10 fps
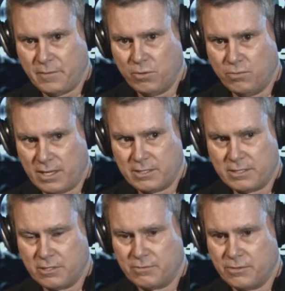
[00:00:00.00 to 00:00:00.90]
who
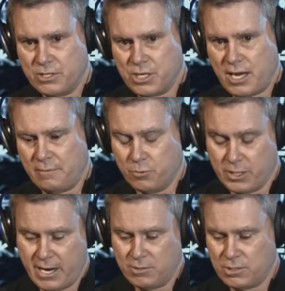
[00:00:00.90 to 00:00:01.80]
volunteered for the job, were
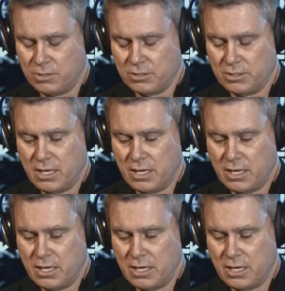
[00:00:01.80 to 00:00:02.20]
now told,